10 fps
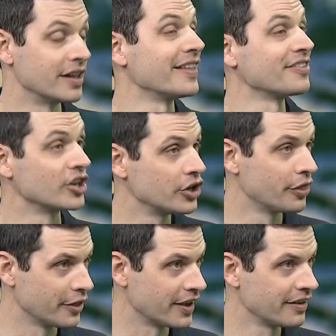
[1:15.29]
And that's a
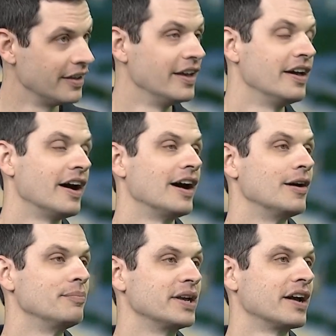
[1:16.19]
good thing
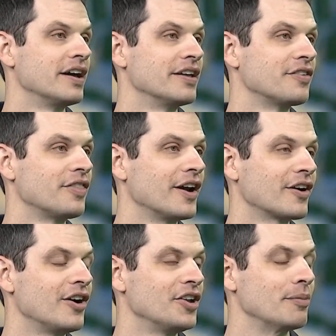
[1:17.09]
um, because
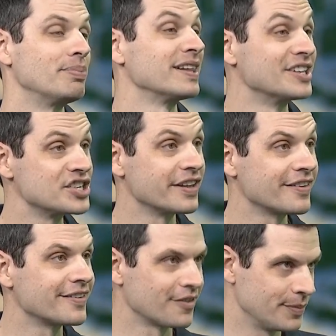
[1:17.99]
they're called a
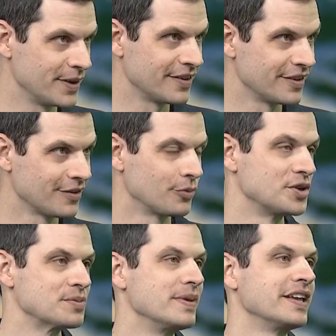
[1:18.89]
polygynous species, mm.
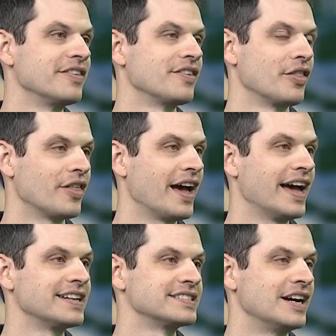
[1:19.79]
which means
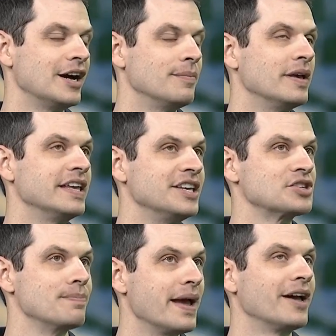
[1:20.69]
that um,
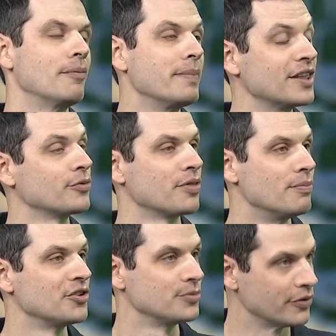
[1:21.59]
each male mates with
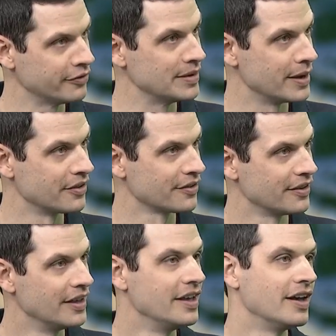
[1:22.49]
multiple females. Mm.